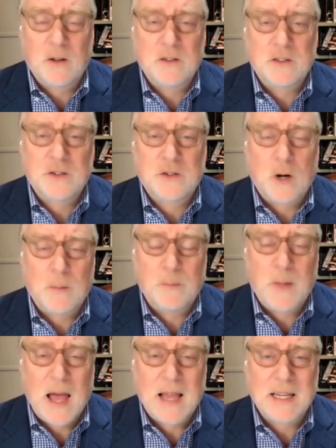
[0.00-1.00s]
have all this
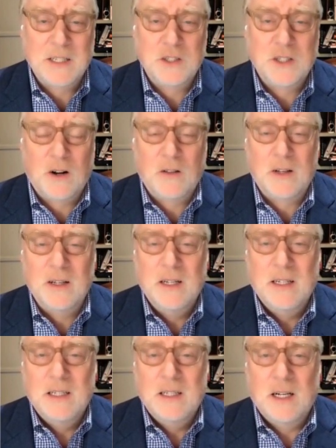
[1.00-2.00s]
Trump baggage and all
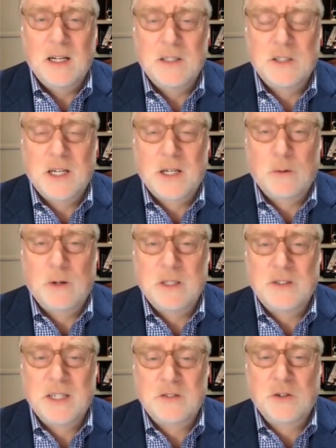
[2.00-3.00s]
the
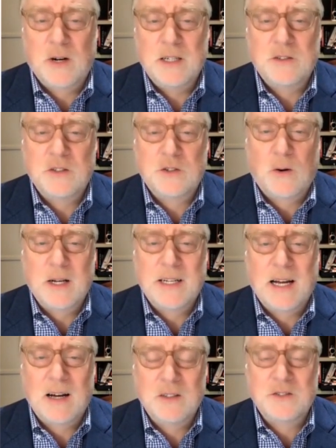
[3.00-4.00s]
January 6th crazy. So I
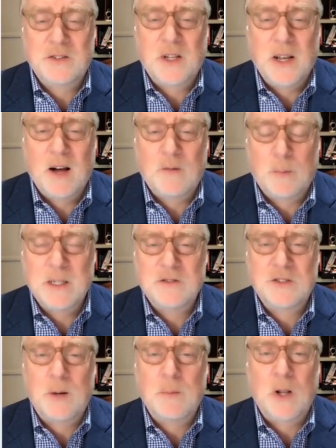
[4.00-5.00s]
doubt it's enough. But
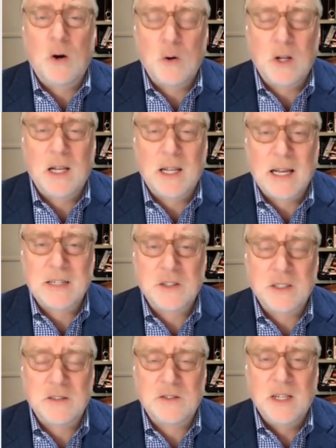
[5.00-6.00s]
in some local
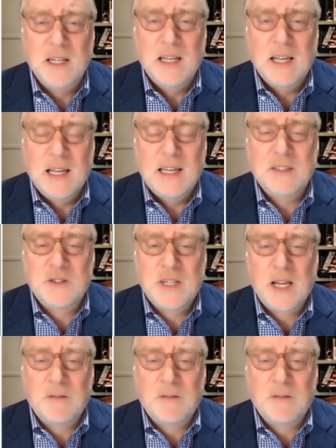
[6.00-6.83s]
elections, it's